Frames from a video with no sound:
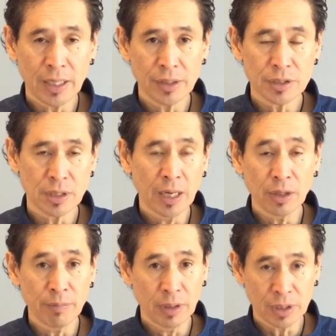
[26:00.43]
has
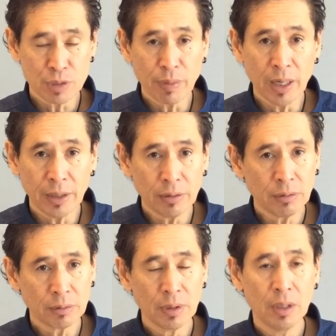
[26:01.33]
either been
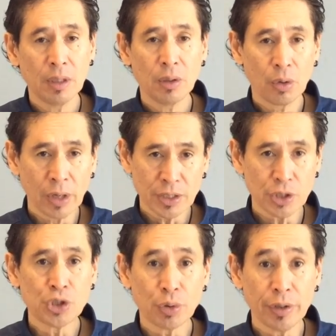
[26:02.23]
expired or has
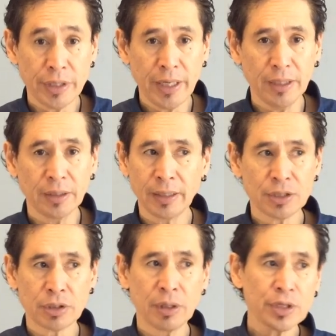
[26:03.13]
a short date, like
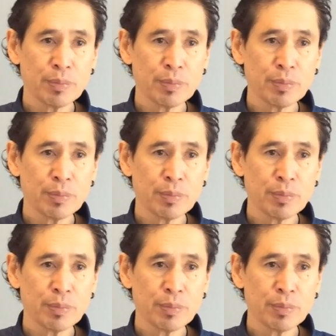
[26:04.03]
it's going to